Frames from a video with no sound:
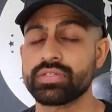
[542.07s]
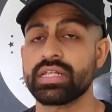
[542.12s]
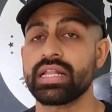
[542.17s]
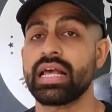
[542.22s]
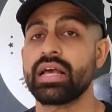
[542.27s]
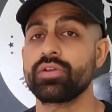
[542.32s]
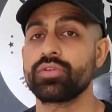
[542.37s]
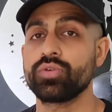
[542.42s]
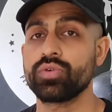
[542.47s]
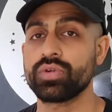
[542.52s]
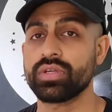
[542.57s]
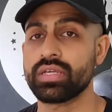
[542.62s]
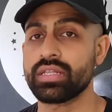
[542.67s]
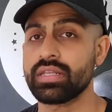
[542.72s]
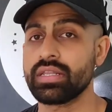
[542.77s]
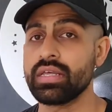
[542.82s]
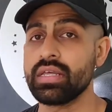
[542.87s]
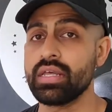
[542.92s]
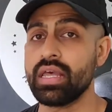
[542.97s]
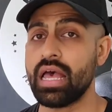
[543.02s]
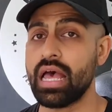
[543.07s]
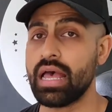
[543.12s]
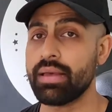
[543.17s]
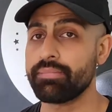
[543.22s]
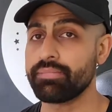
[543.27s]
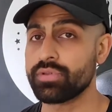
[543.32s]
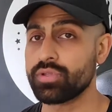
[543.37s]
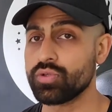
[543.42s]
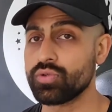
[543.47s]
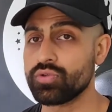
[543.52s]
and how you can
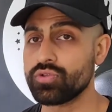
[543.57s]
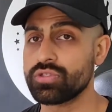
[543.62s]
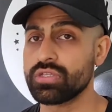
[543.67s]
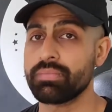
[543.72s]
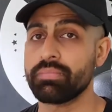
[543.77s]
use them,